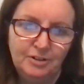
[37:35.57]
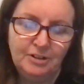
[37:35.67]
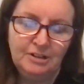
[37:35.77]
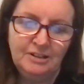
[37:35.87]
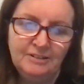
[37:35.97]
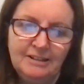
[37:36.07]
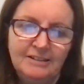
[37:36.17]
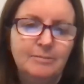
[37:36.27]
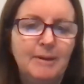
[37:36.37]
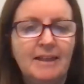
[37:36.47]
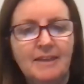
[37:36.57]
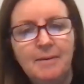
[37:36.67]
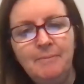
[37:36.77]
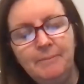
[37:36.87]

Can you tell us about them?